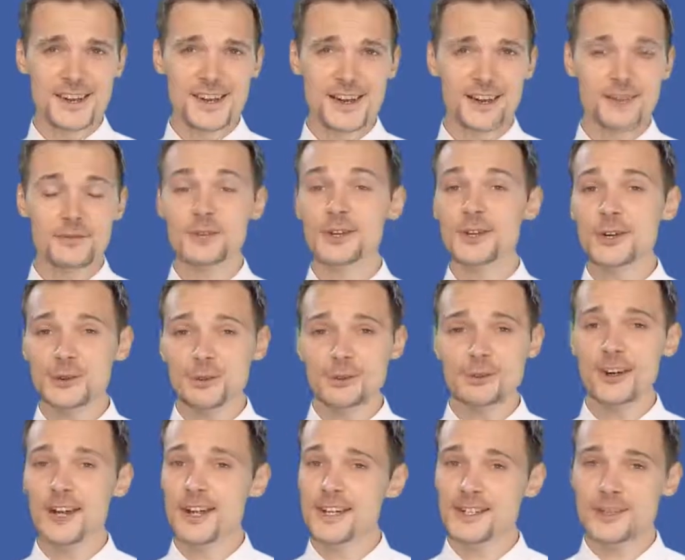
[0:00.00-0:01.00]
are, you'll
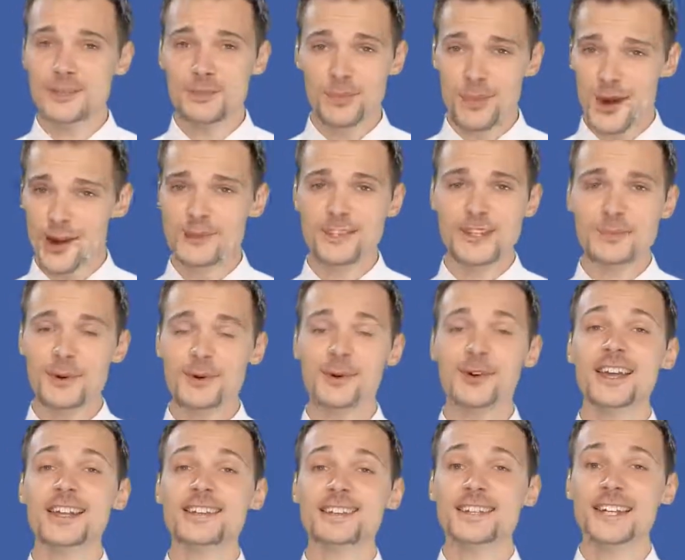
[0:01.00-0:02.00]
find
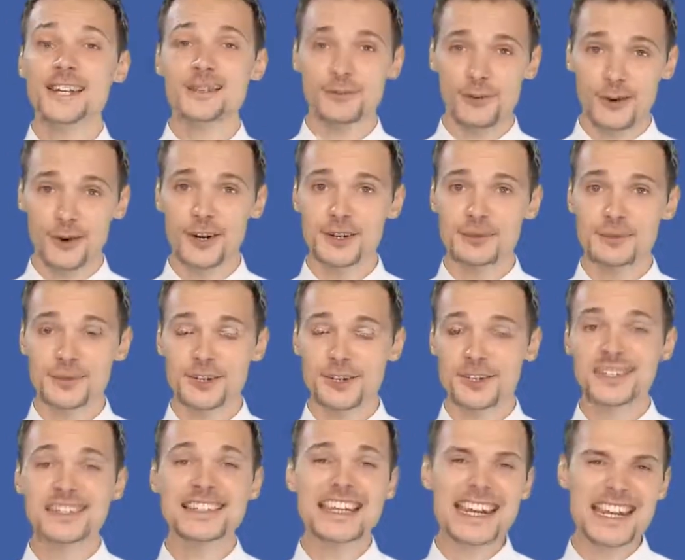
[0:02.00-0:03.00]
multiple internet
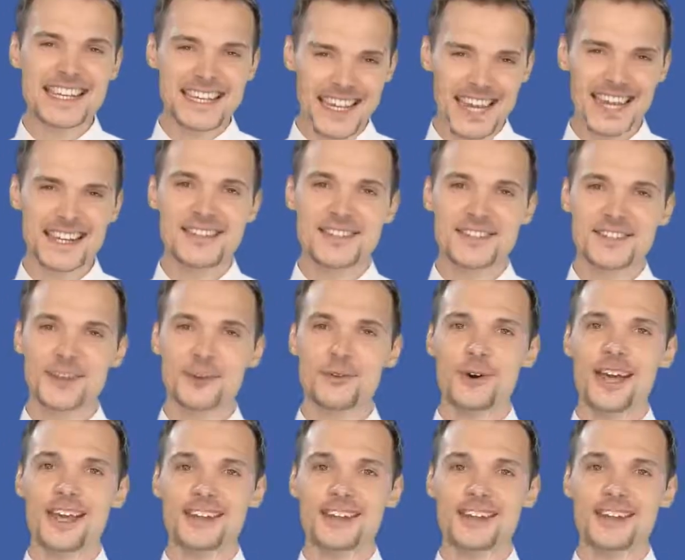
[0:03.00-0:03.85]
forums dedicated to